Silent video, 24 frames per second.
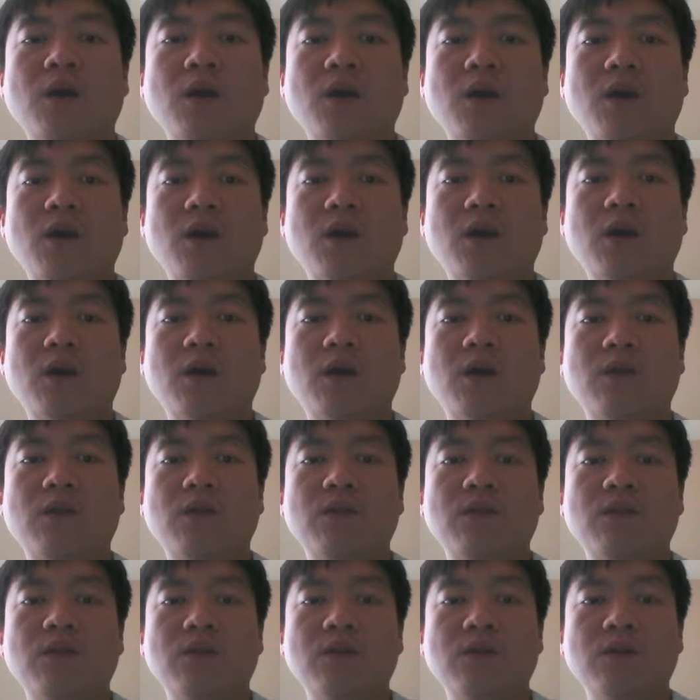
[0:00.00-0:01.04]
and
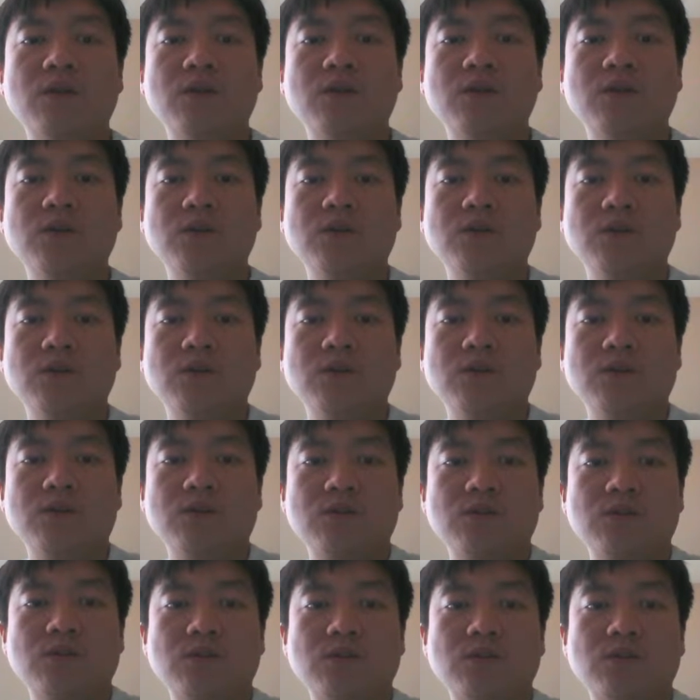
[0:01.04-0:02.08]

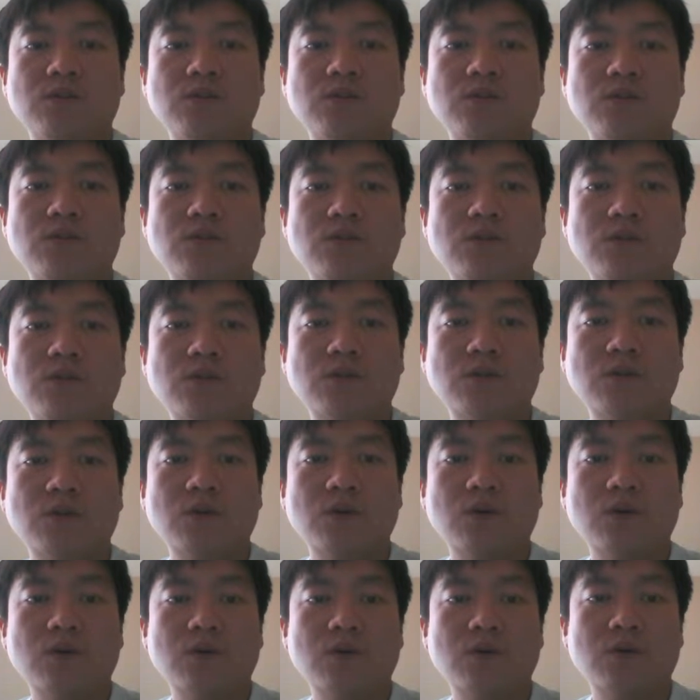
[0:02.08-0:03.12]

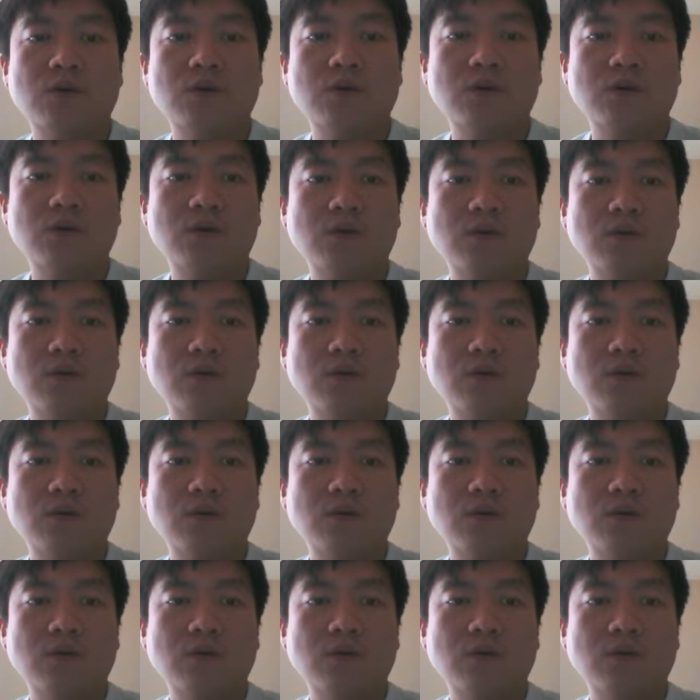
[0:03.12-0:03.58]
so